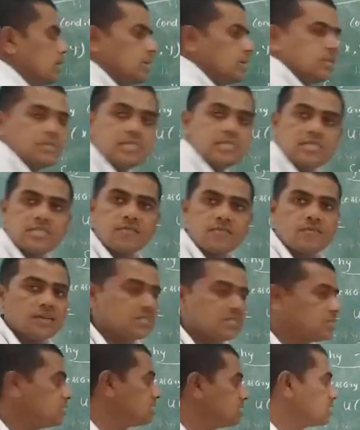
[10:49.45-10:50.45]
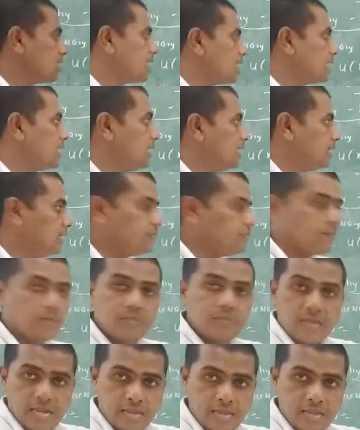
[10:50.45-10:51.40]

since the function is analytic from the